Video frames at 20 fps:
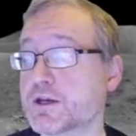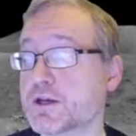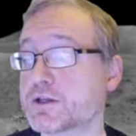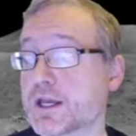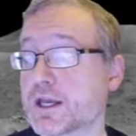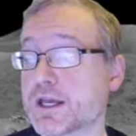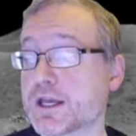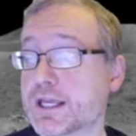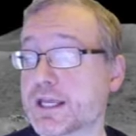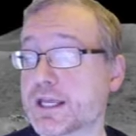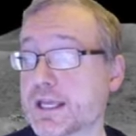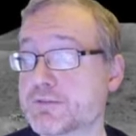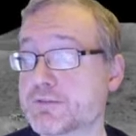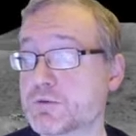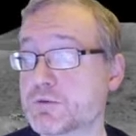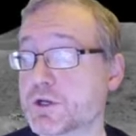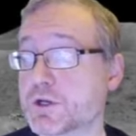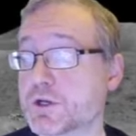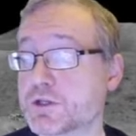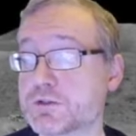
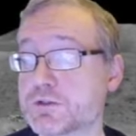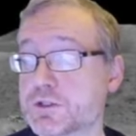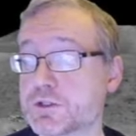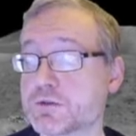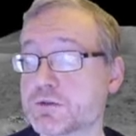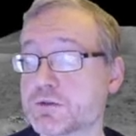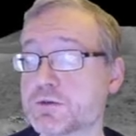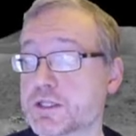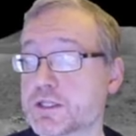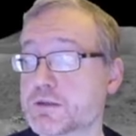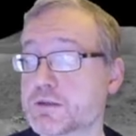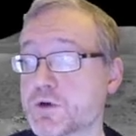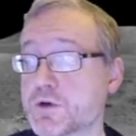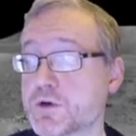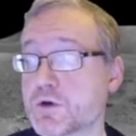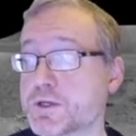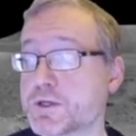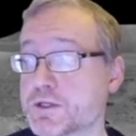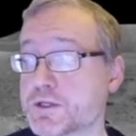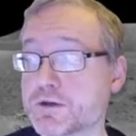Even when you do, in the
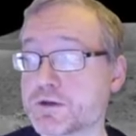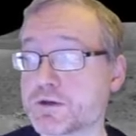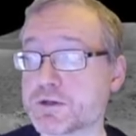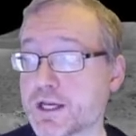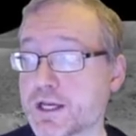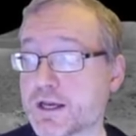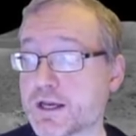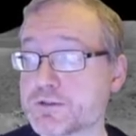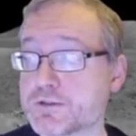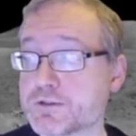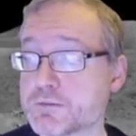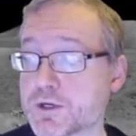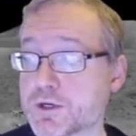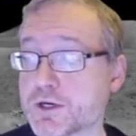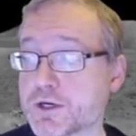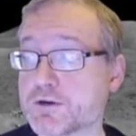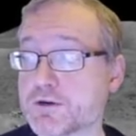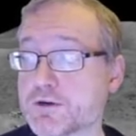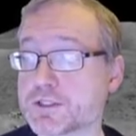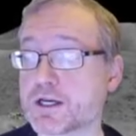moment, you're going to have to
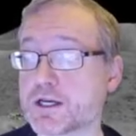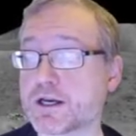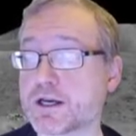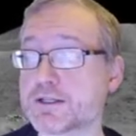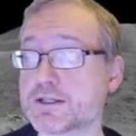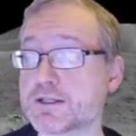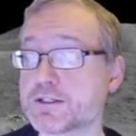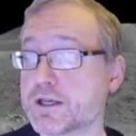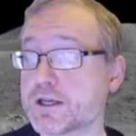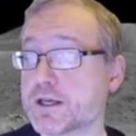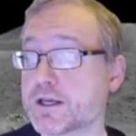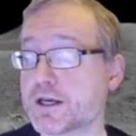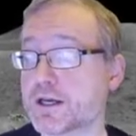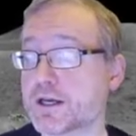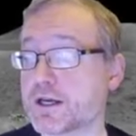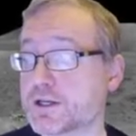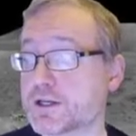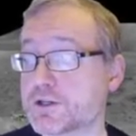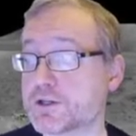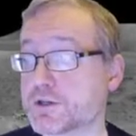prioritize.
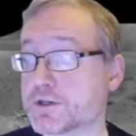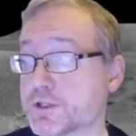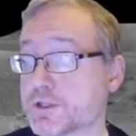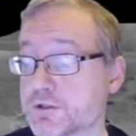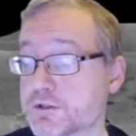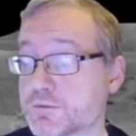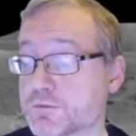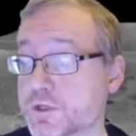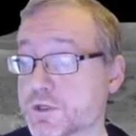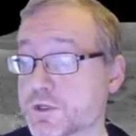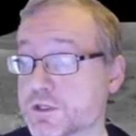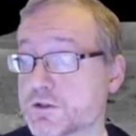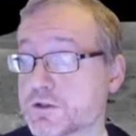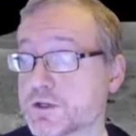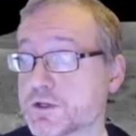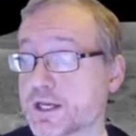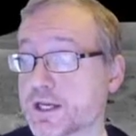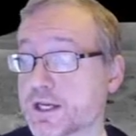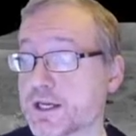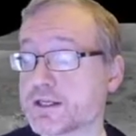You're going to want to
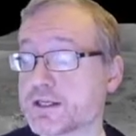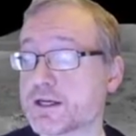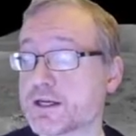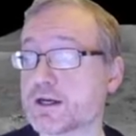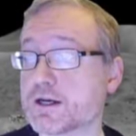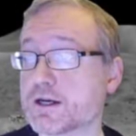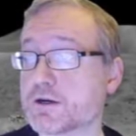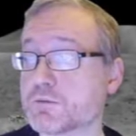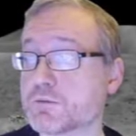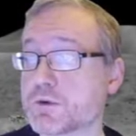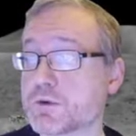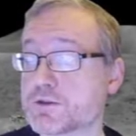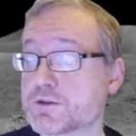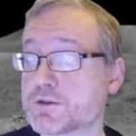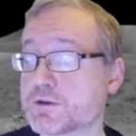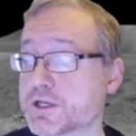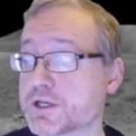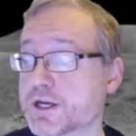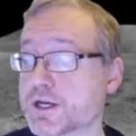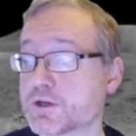look at
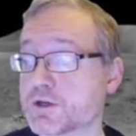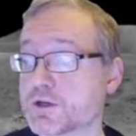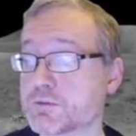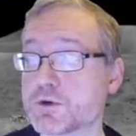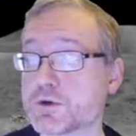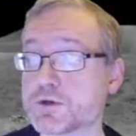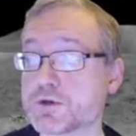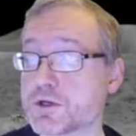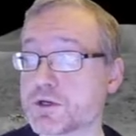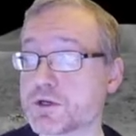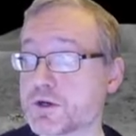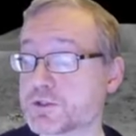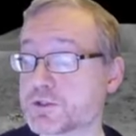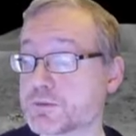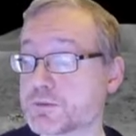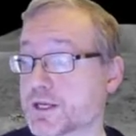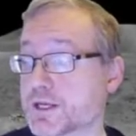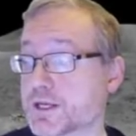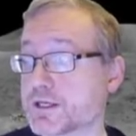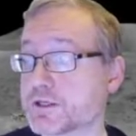whether or not your protocols are
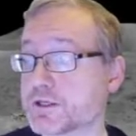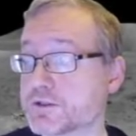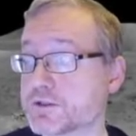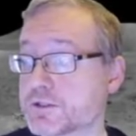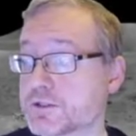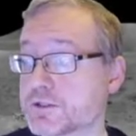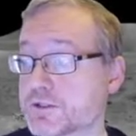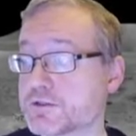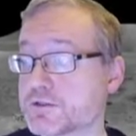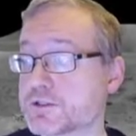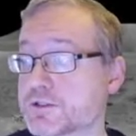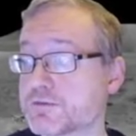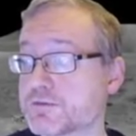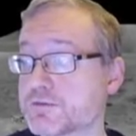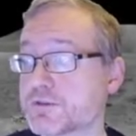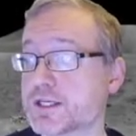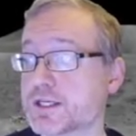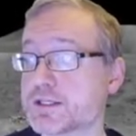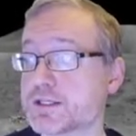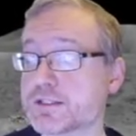making good use of
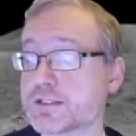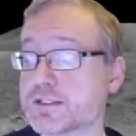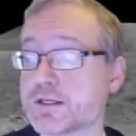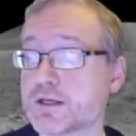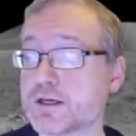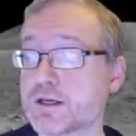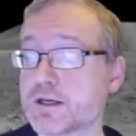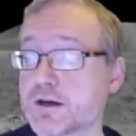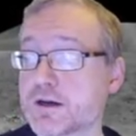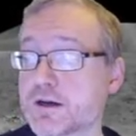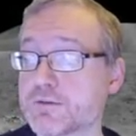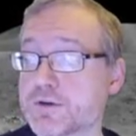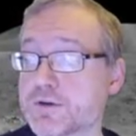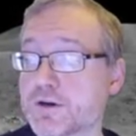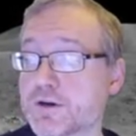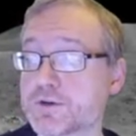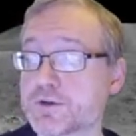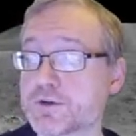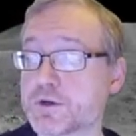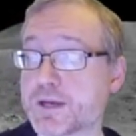
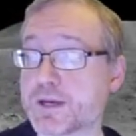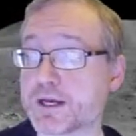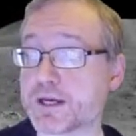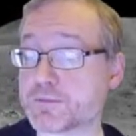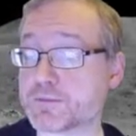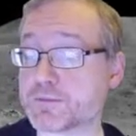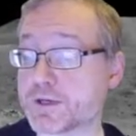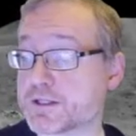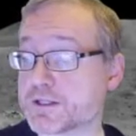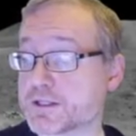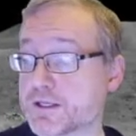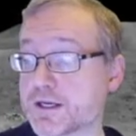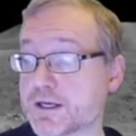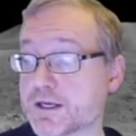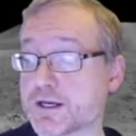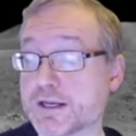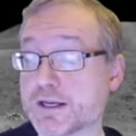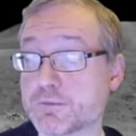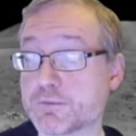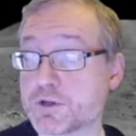of your bandwidth.
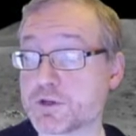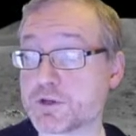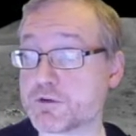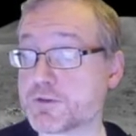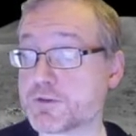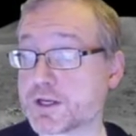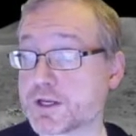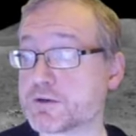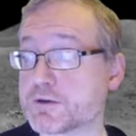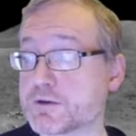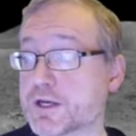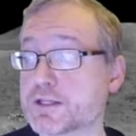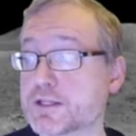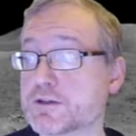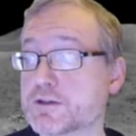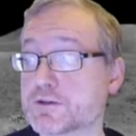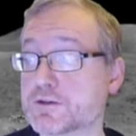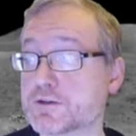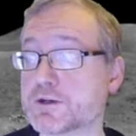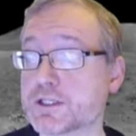When you federate,
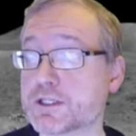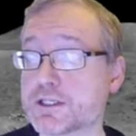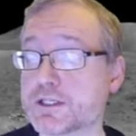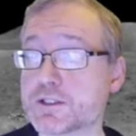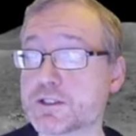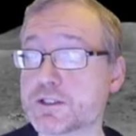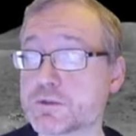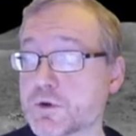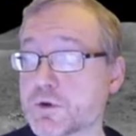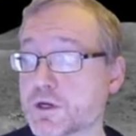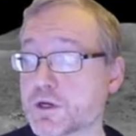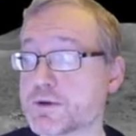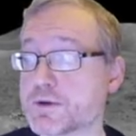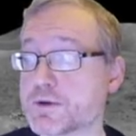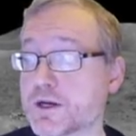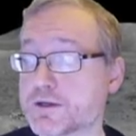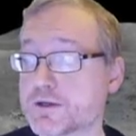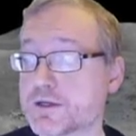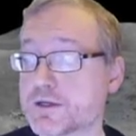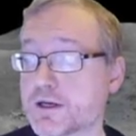you're going to need to worry
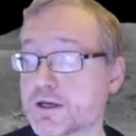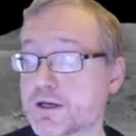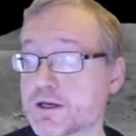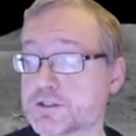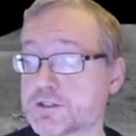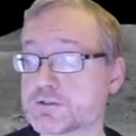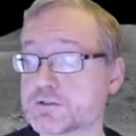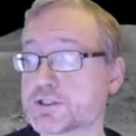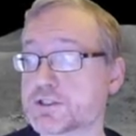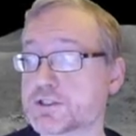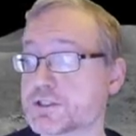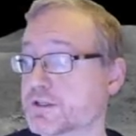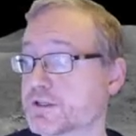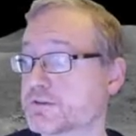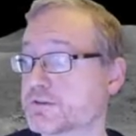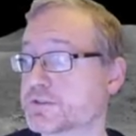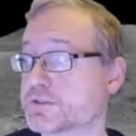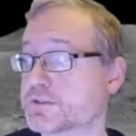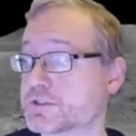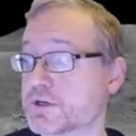about untrusted
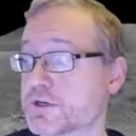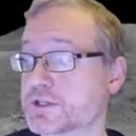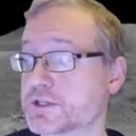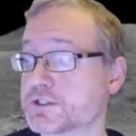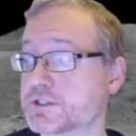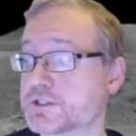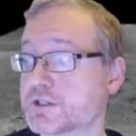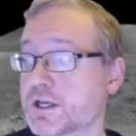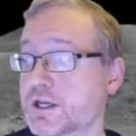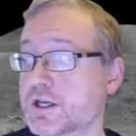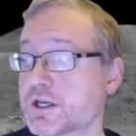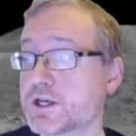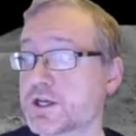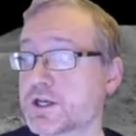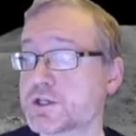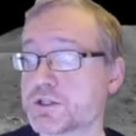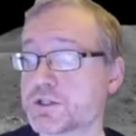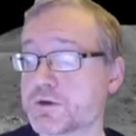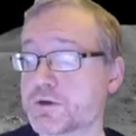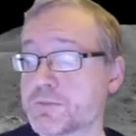infrastructure.
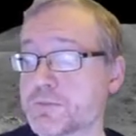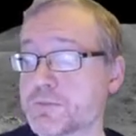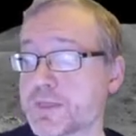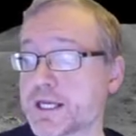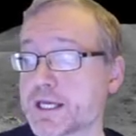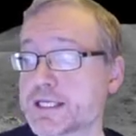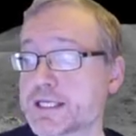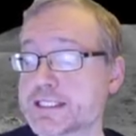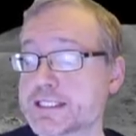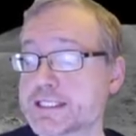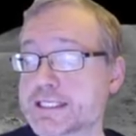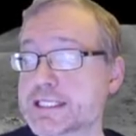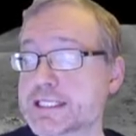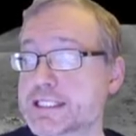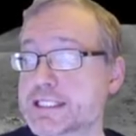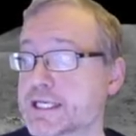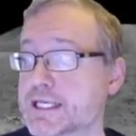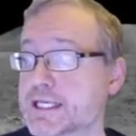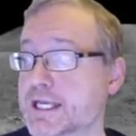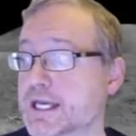So
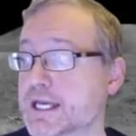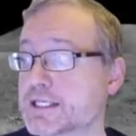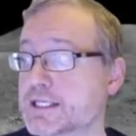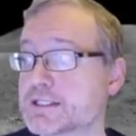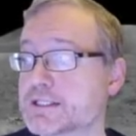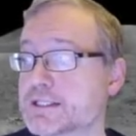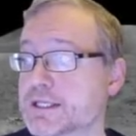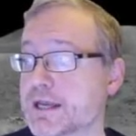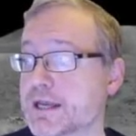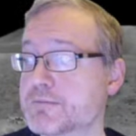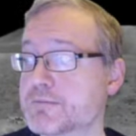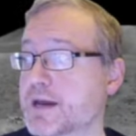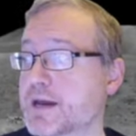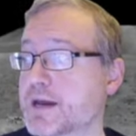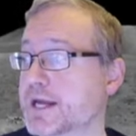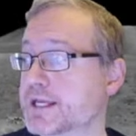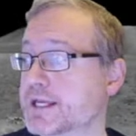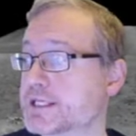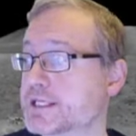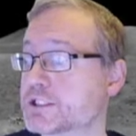DTN came
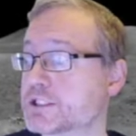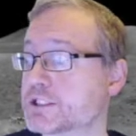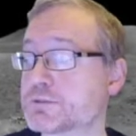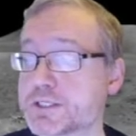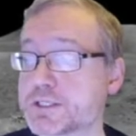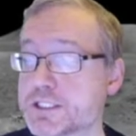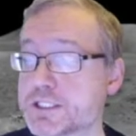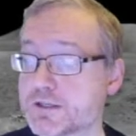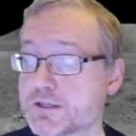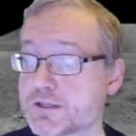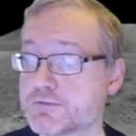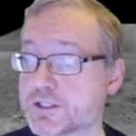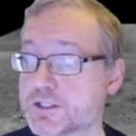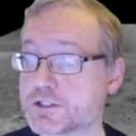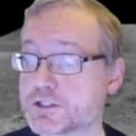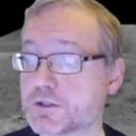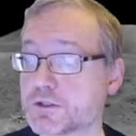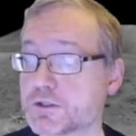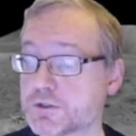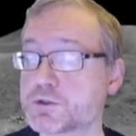back as specific
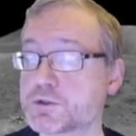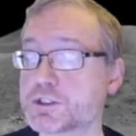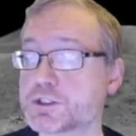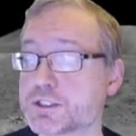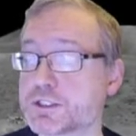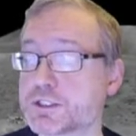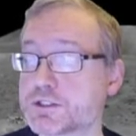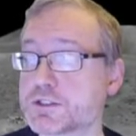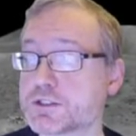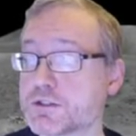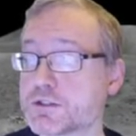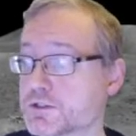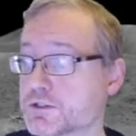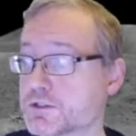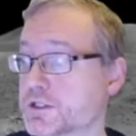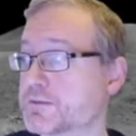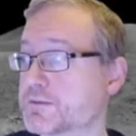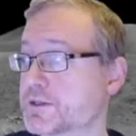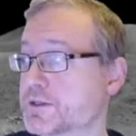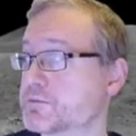solutions to
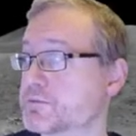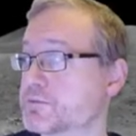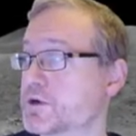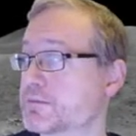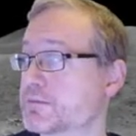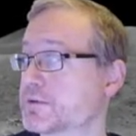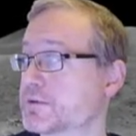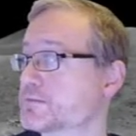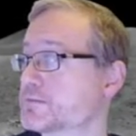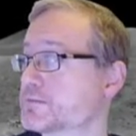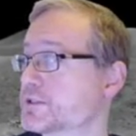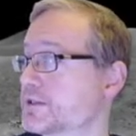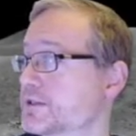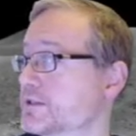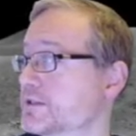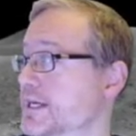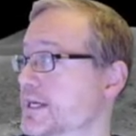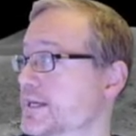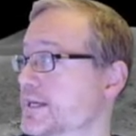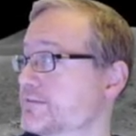some of the problems.
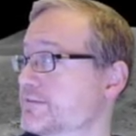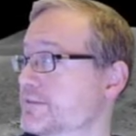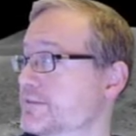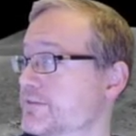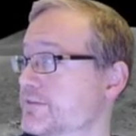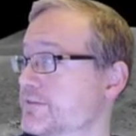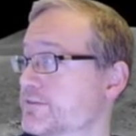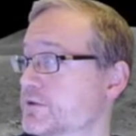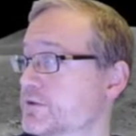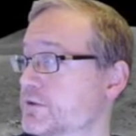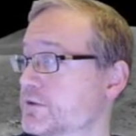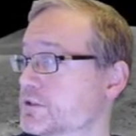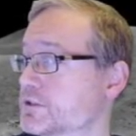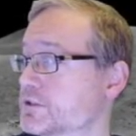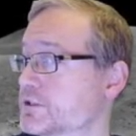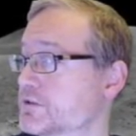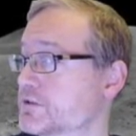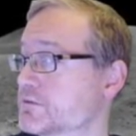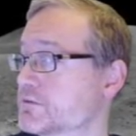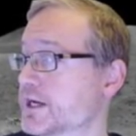And if you look
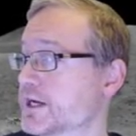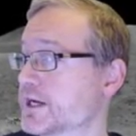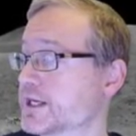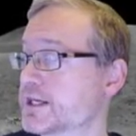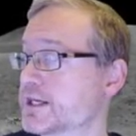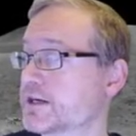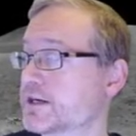to the right here,